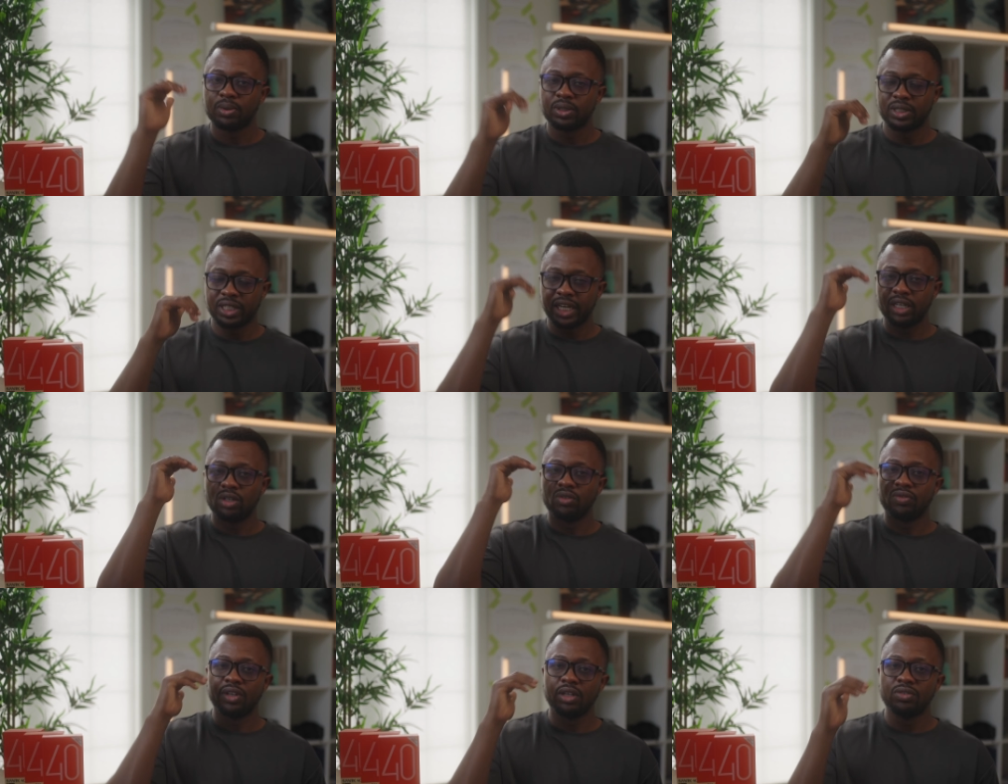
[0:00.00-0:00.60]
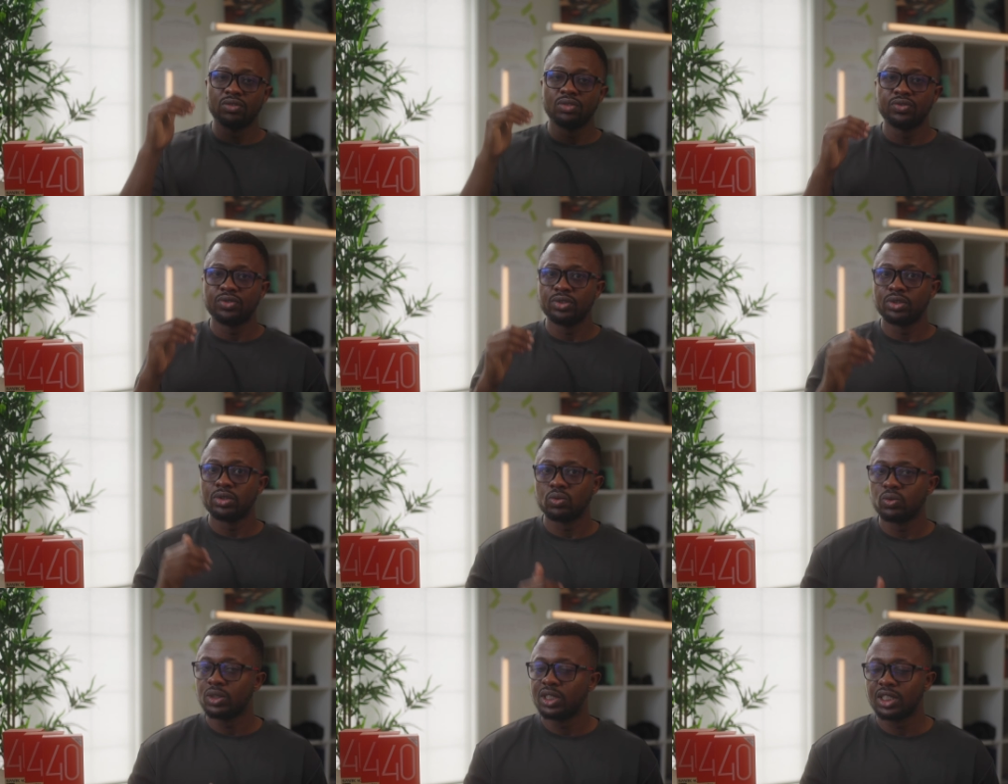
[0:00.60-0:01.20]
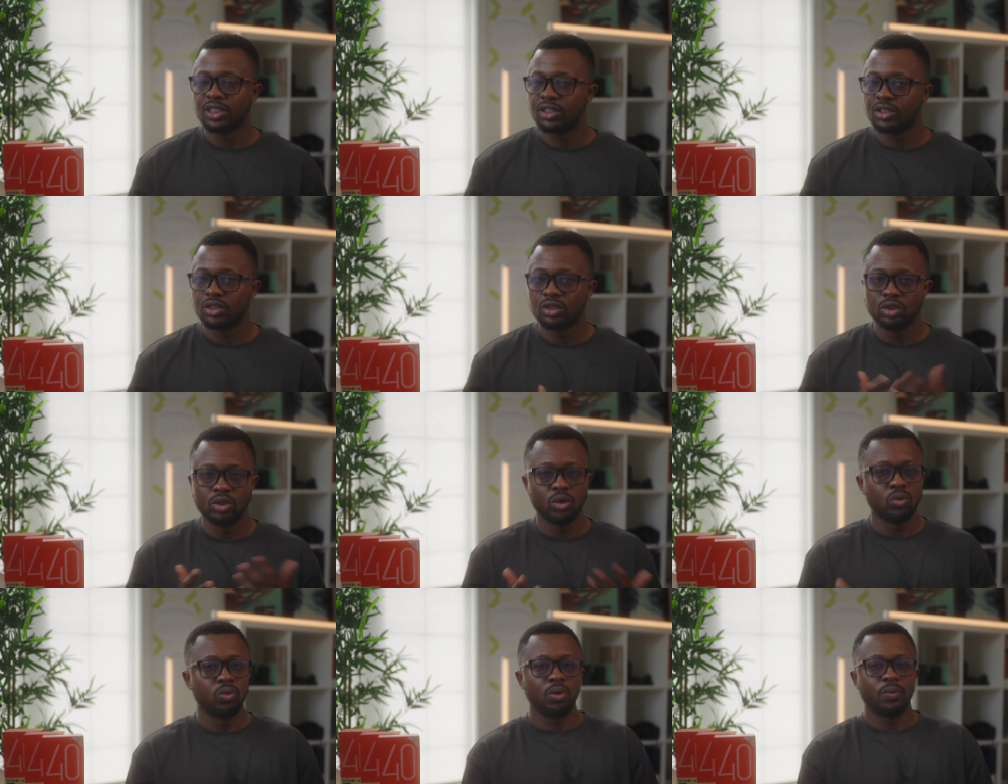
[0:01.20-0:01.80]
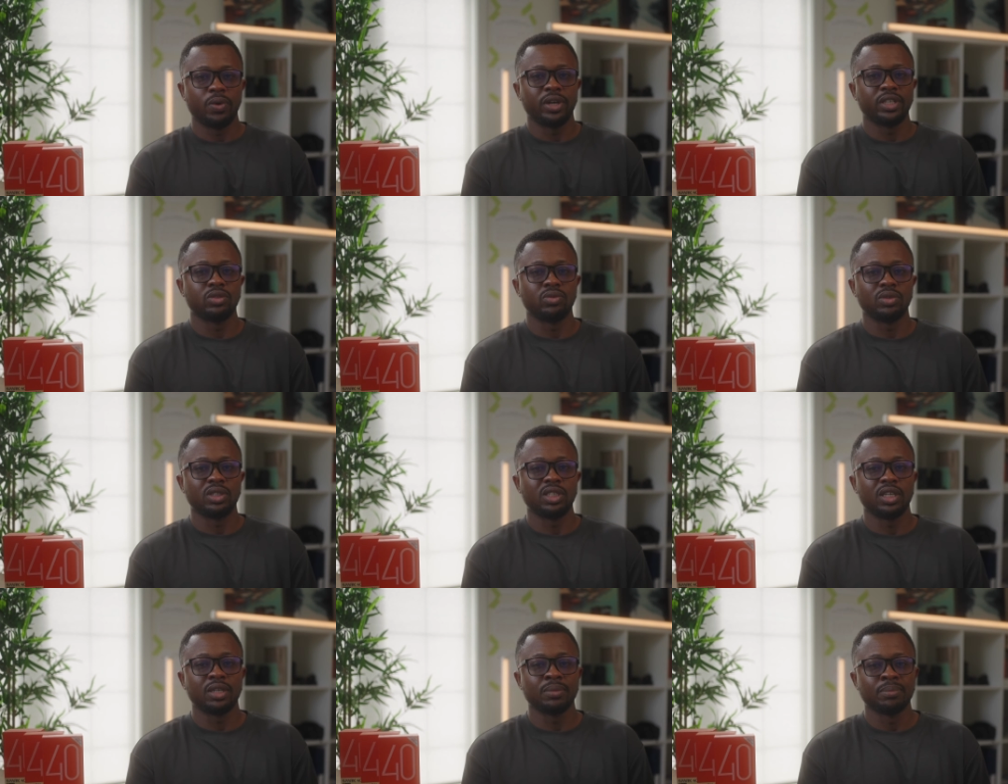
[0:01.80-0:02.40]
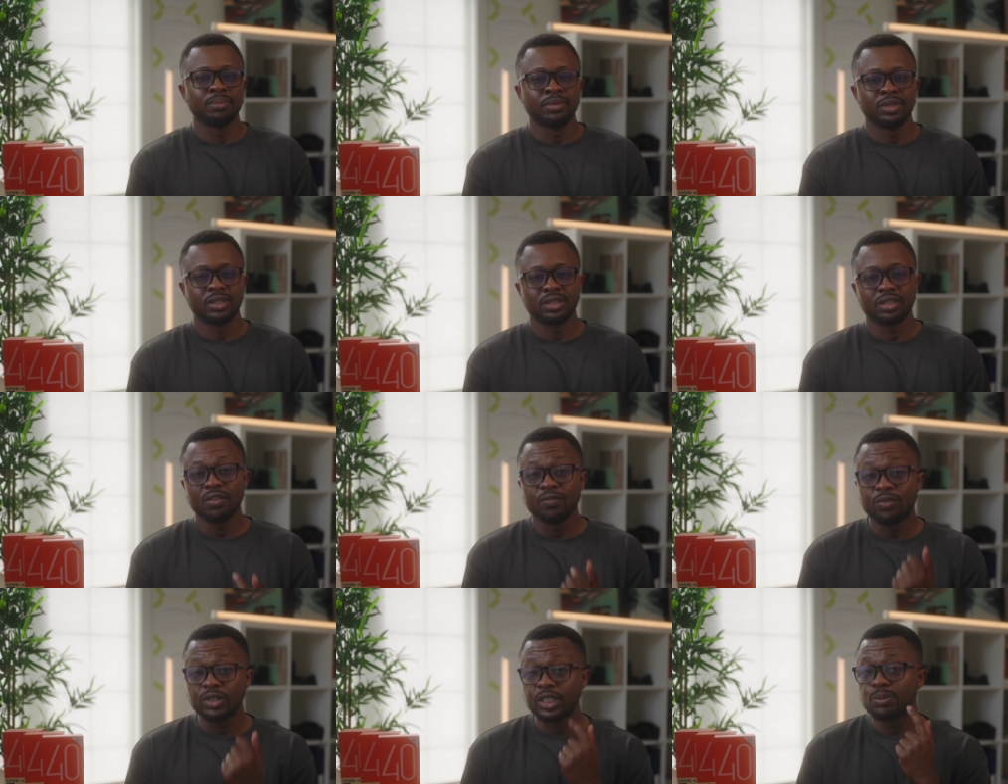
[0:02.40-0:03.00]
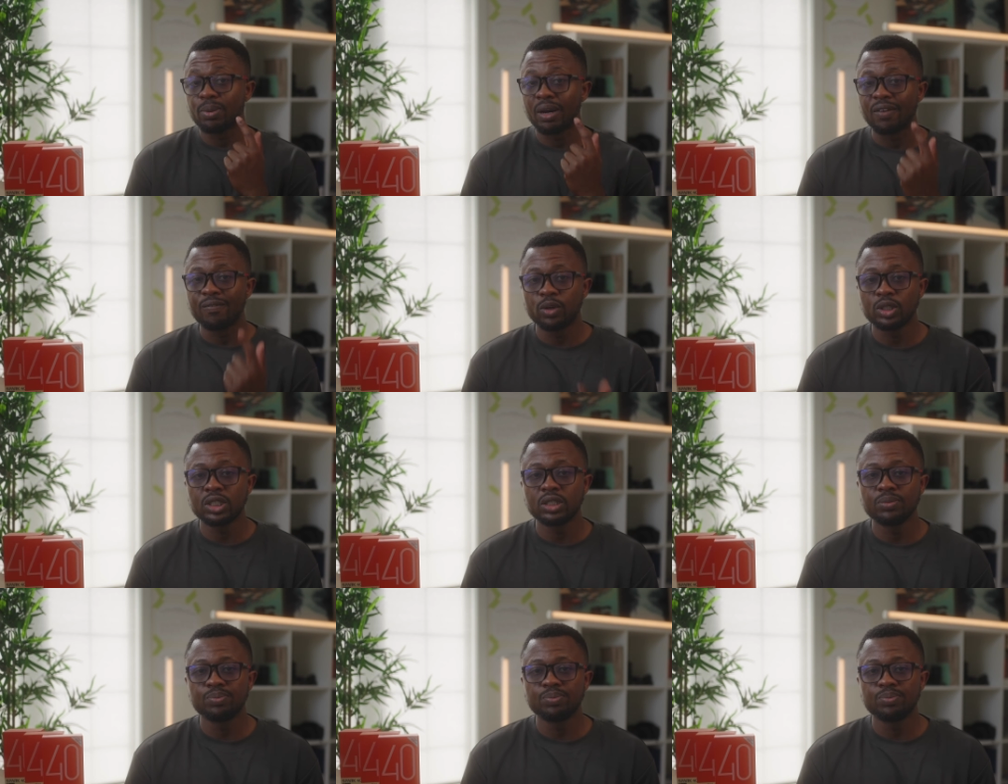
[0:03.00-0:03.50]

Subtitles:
kind of level phone, which is not what we are doing here. For the Spark 40